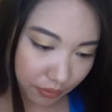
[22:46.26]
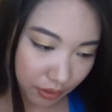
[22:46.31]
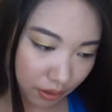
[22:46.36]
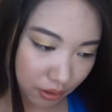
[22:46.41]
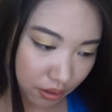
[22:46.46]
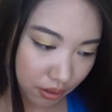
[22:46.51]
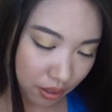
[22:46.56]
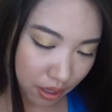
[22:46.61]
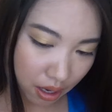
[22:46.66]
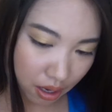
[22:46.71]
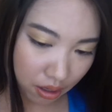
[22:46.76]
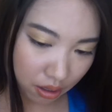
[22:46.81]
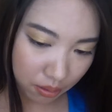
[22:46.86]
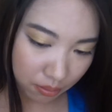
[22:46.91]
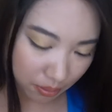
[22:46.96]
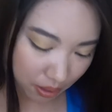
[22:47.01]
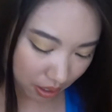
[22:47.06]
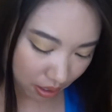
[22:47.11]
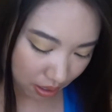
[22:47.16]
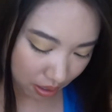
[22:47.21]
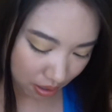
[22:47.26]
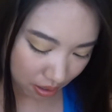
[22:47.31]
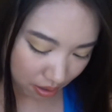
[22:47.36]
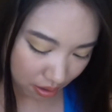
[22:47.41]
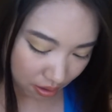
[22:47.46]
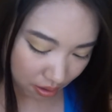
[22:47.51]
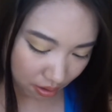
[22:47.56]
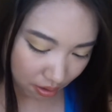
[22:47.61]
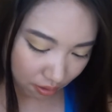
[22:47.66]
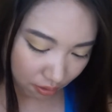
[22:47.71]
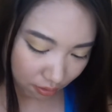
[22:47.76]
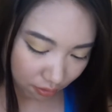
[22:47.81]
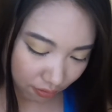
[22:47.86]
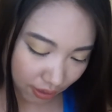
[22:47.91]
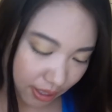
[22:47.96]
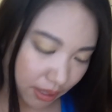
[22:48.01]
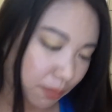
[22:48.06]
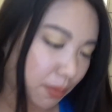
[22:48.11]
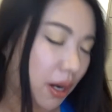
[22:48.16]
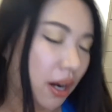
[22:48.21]
some
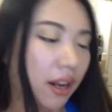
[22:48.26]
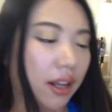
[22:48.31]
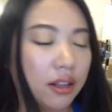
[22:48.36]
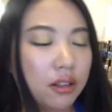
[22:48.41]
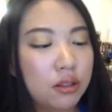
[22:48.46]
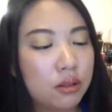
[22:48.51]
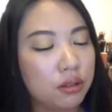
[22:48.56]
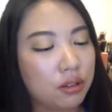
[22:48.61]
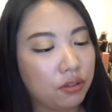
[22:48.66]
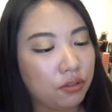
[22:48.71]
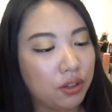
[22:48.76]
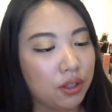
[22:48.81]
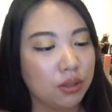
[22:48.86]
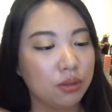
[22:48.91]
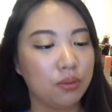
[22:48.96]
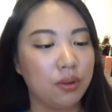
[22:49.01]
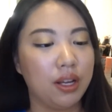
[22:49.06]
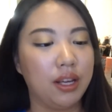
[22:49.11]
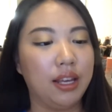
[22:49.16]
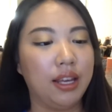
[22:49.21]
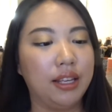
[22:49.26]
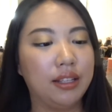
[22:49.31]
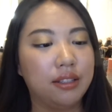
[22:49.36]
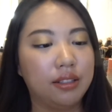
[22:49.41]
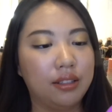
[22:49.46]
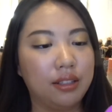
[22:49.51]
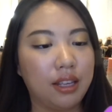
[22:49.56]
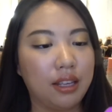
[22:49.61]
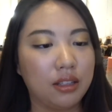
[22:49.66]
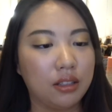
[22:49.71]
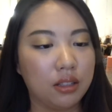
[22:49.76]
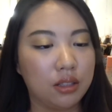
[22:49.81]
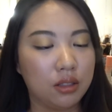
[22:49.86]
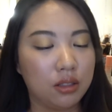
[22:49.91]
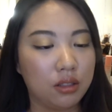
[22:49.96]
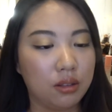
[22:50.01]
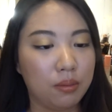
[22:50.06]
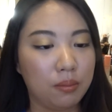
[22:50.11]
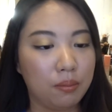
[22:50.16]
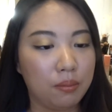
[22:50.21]
face products so the first one is
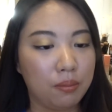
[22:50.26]
this